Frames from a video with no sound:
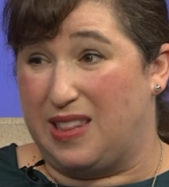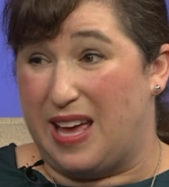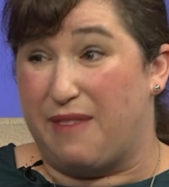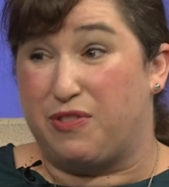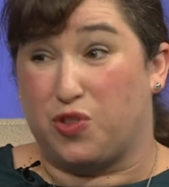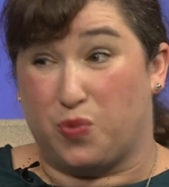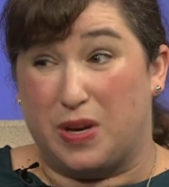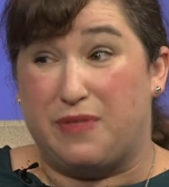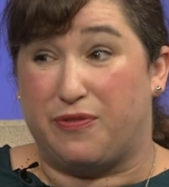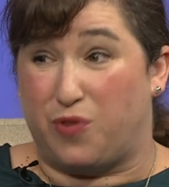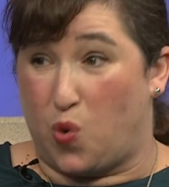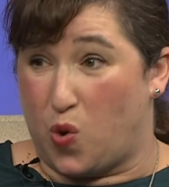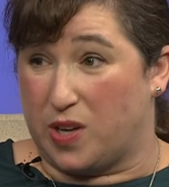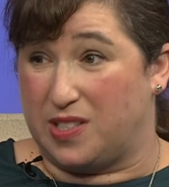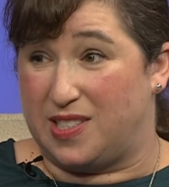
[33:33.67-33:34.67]
they have mm-hmm. three
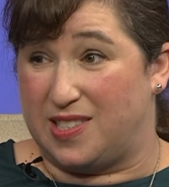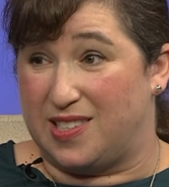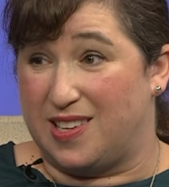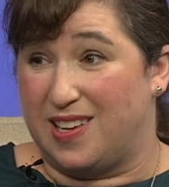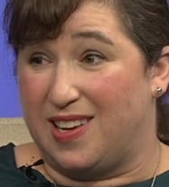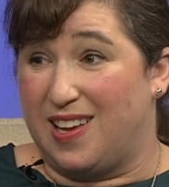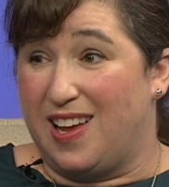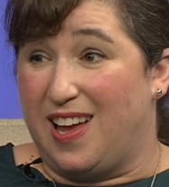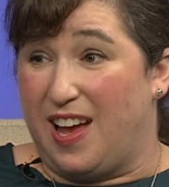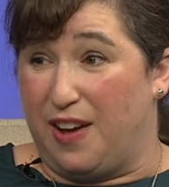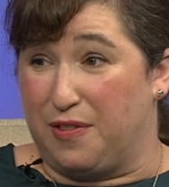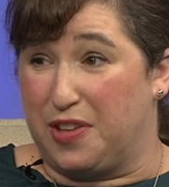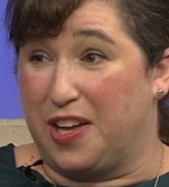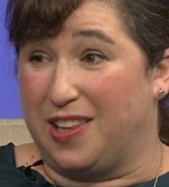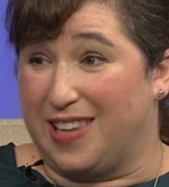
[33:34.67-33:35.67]
fourths
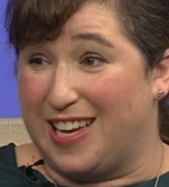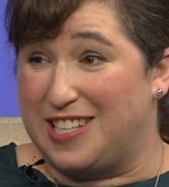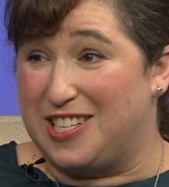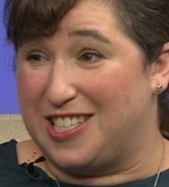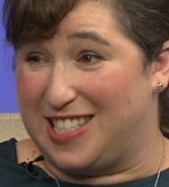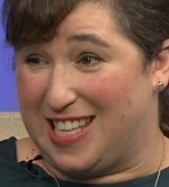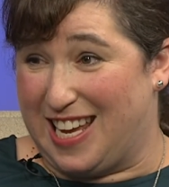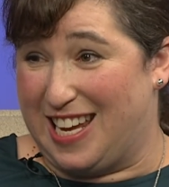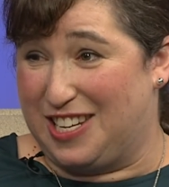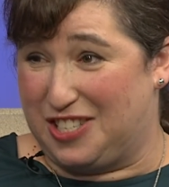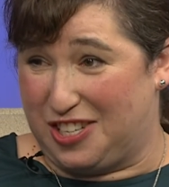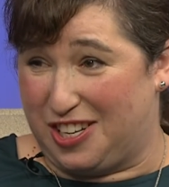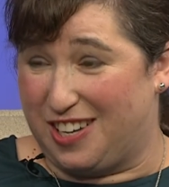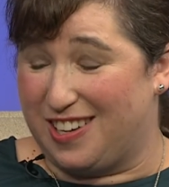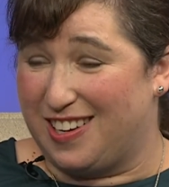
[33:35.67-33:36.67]
of the
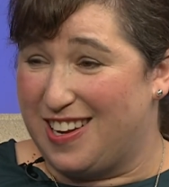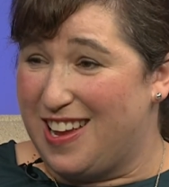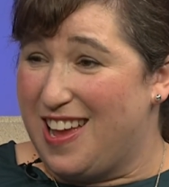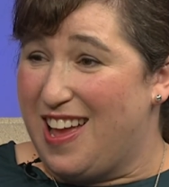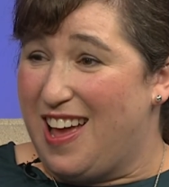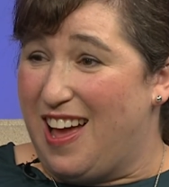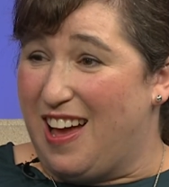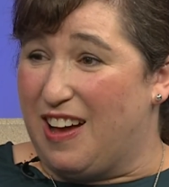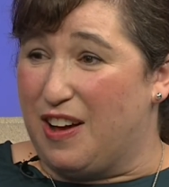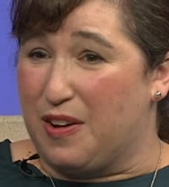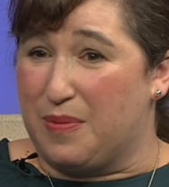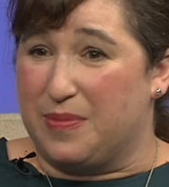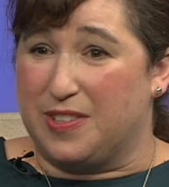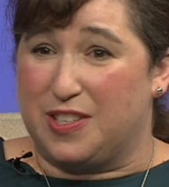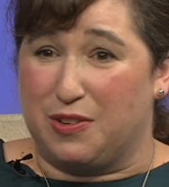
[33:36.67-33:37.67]
legislature,
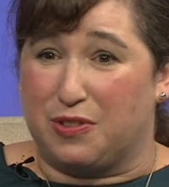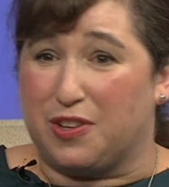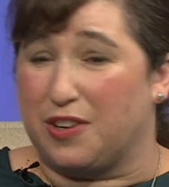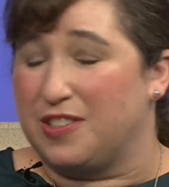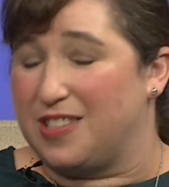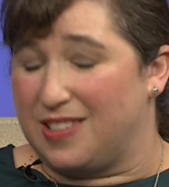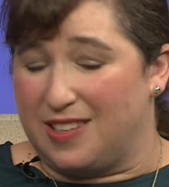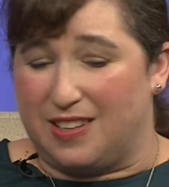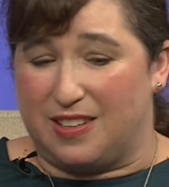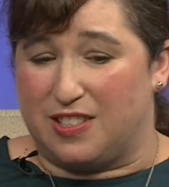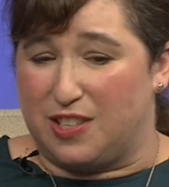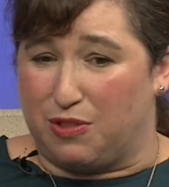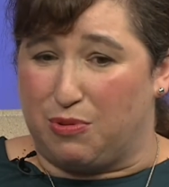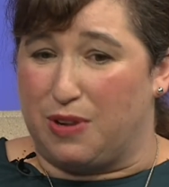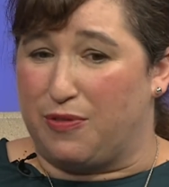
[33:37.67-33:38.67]
um, two thirds
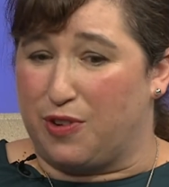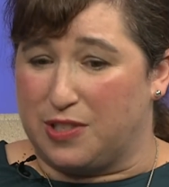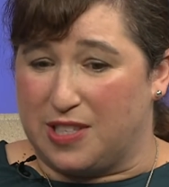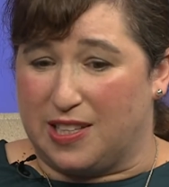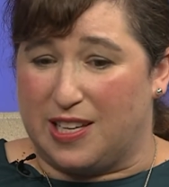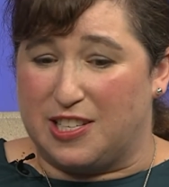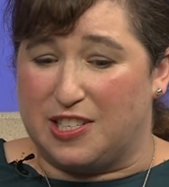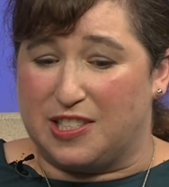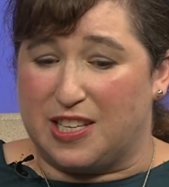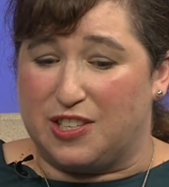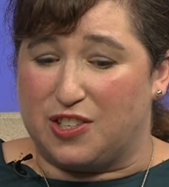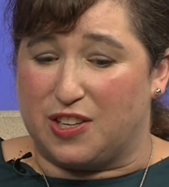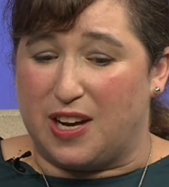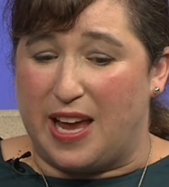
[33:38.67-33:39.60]
to three fourths of the legislature.